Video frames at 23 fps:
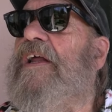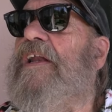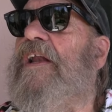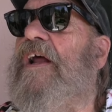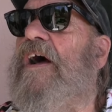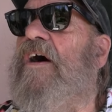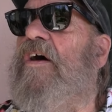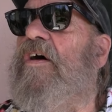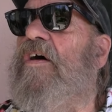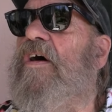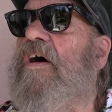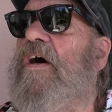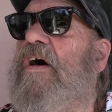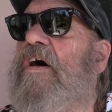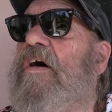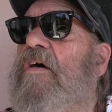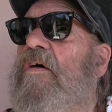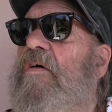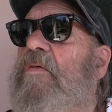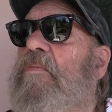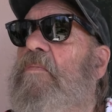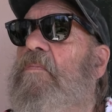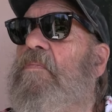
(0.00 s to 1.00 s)
Now,
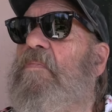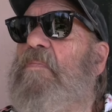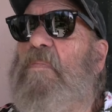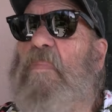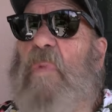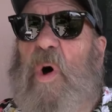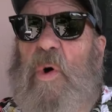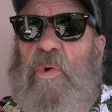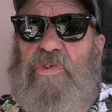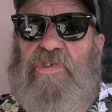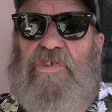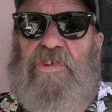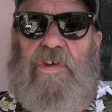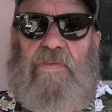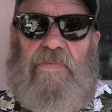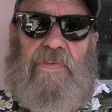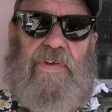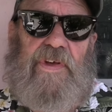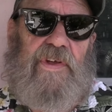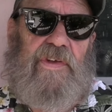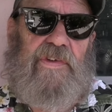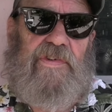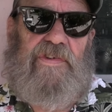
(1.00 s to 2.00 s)
most
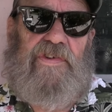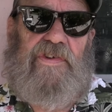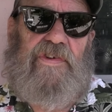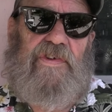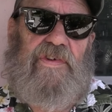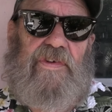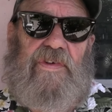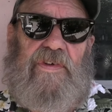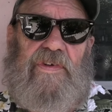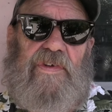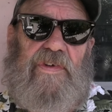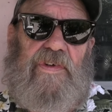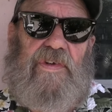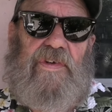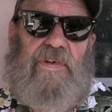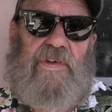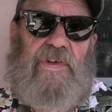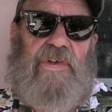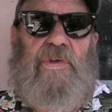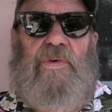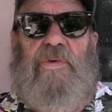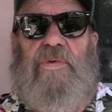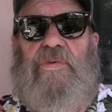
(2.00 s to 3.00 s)
of us
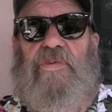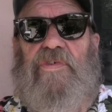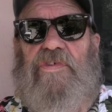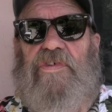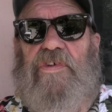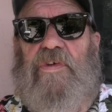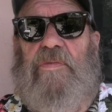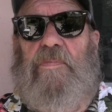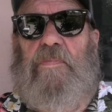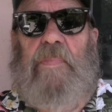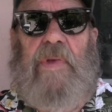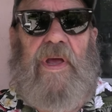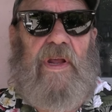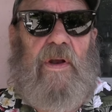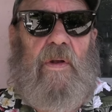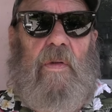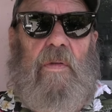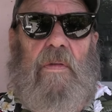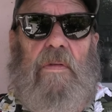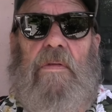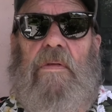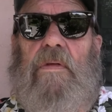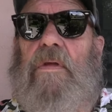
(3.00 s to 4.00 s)
use
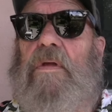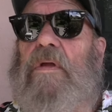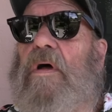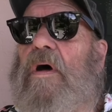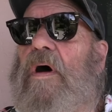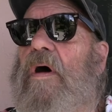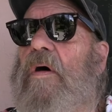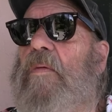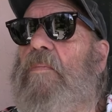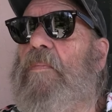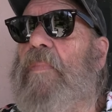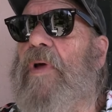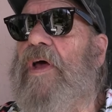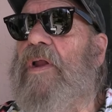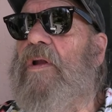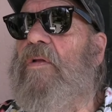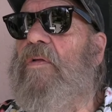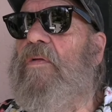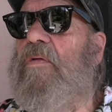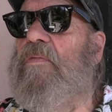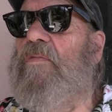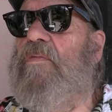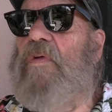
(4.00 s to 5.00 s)
metal.
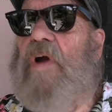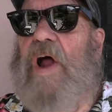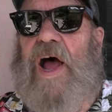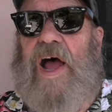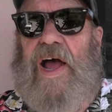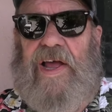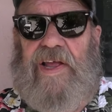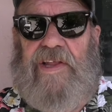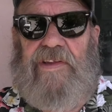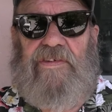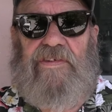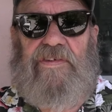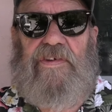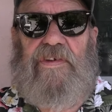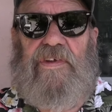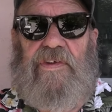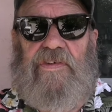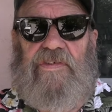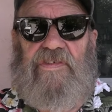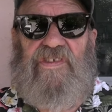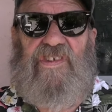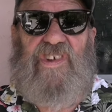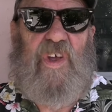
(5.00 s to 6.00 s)
Metal rods
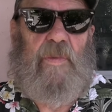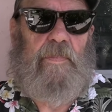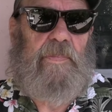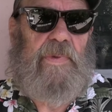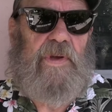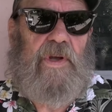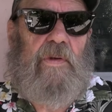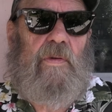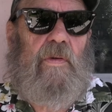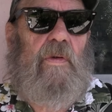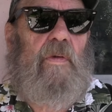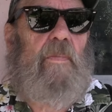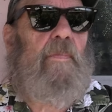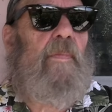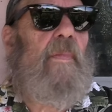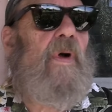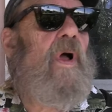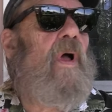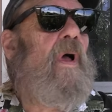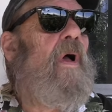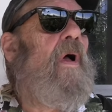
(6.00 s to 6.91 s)
is typical.